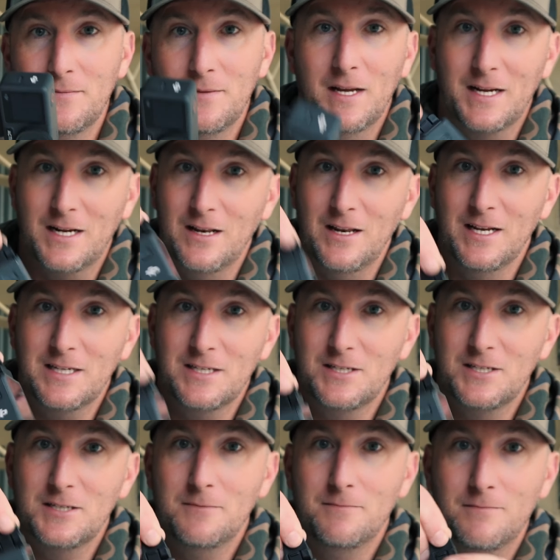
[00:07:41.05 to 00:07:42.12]
it
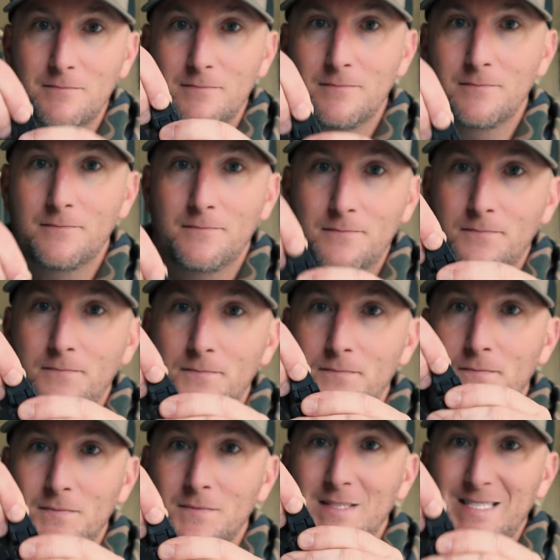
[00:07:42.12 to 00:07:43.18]
clicks,
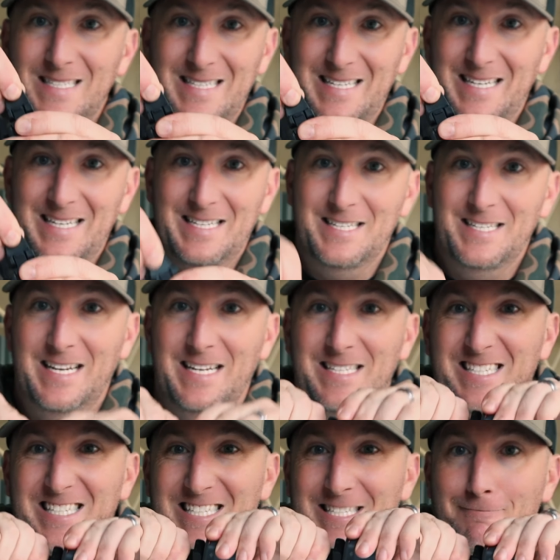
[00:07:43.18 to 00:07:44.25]
and
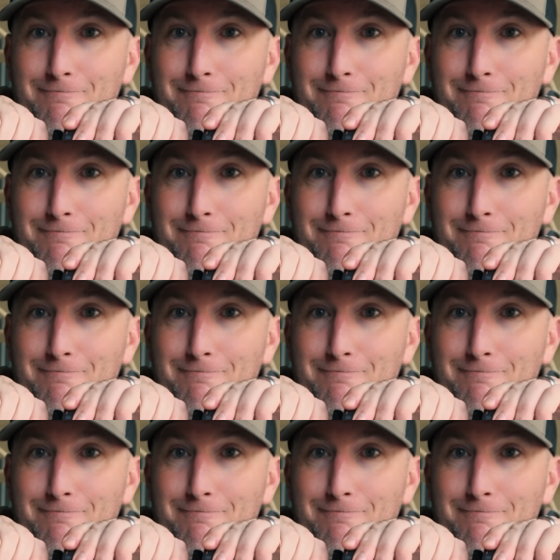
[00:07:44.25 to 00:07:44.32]
that's